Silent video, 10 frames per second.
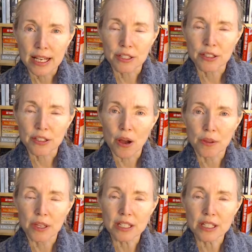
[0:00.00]
So
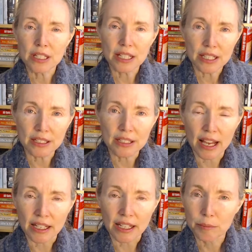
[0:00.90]
this
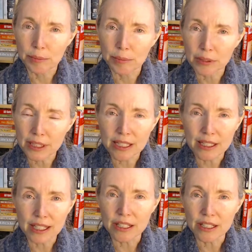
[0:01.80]
insect,
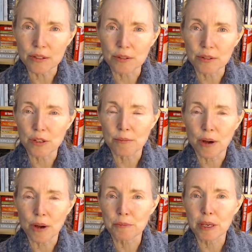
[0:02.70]
completely new to
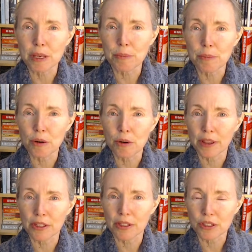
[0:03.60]
most people
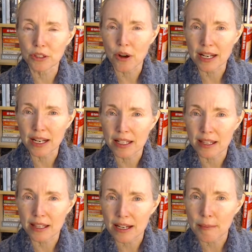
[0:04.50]
when they're trying to
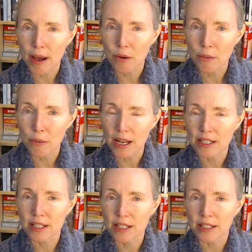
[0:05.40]
think about
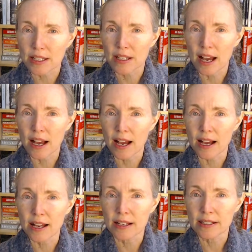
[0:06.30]
what
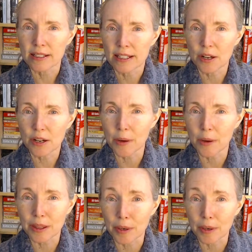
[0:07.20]

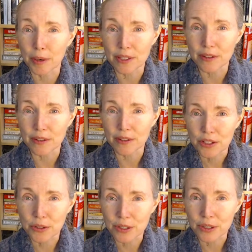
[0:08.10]
what the purpose of
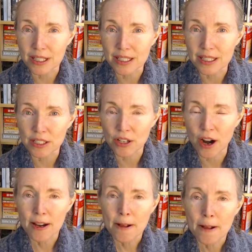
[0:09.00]
certain insects
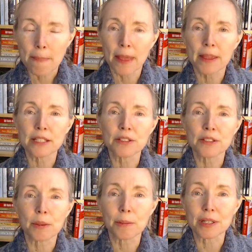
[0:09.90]
are, and this is
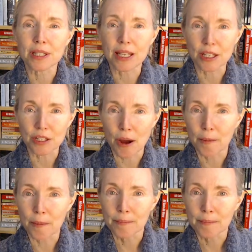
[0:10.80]
the mosquito.